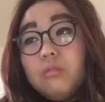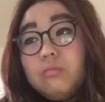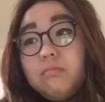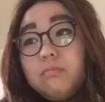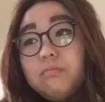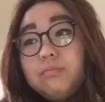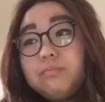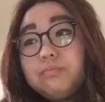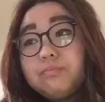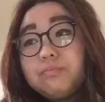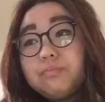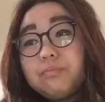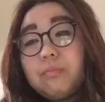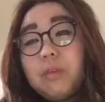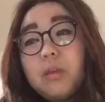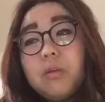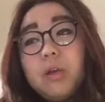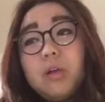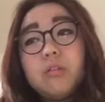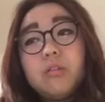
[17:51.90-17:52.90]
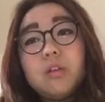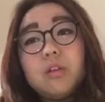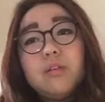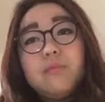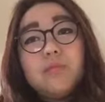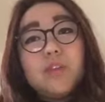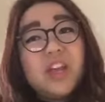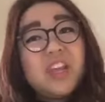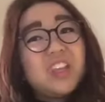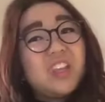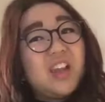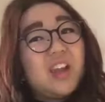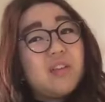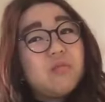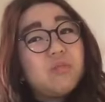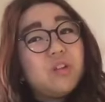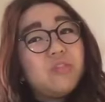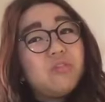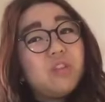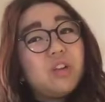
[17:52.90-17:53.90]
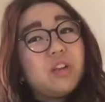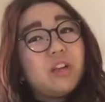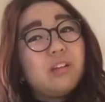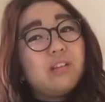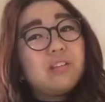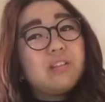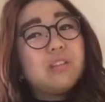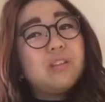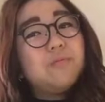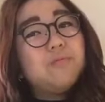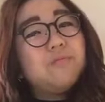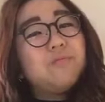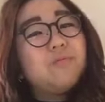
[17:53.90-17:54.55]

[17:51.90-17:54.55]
Mm, maybe I'll give like 9.5 out of 10.